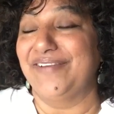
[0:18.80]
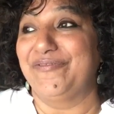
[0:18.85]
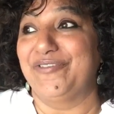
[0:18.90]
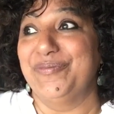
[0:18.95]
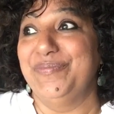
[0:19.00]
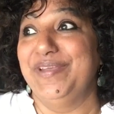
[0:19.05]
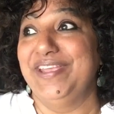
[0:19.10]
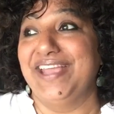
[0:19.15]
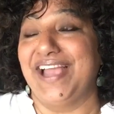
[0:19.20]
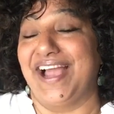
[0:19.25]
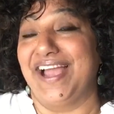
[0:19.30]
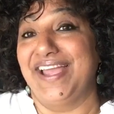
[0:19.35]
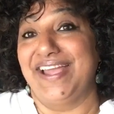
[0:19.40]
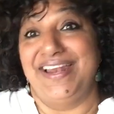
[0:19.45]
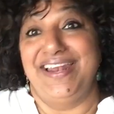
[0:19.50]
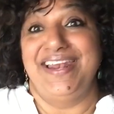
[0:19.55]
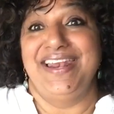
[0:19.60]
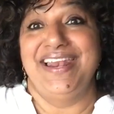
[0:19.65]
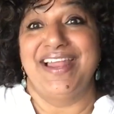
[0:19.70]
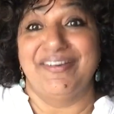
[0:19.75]
for me,
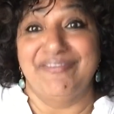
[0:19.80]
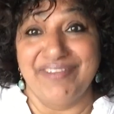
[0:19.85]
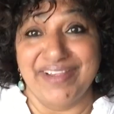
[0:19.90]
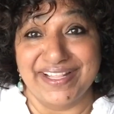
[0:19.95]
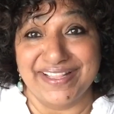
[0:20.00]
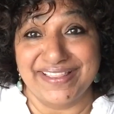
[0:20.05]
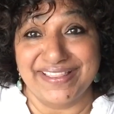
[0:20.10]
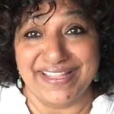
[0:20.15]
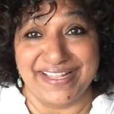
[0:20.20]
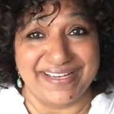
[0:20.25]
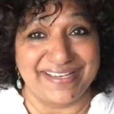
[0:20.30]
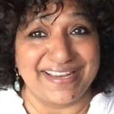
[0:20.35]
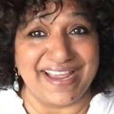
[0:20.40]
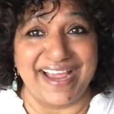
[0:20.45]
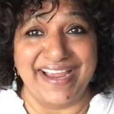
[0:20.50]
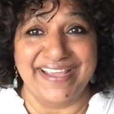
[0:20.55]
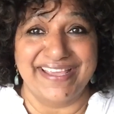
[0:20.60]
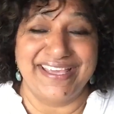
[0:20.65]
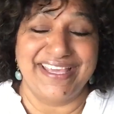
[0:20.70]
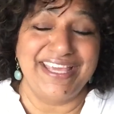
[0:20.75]
I love it that
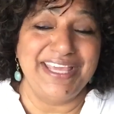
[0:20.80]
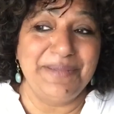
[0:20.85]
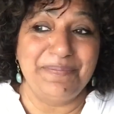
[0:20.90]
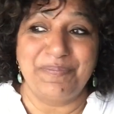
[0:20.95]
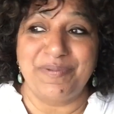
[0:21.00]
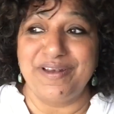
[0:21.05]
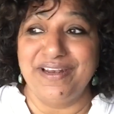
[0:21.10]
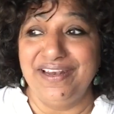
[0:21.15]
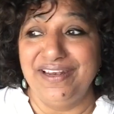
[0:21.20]
I keep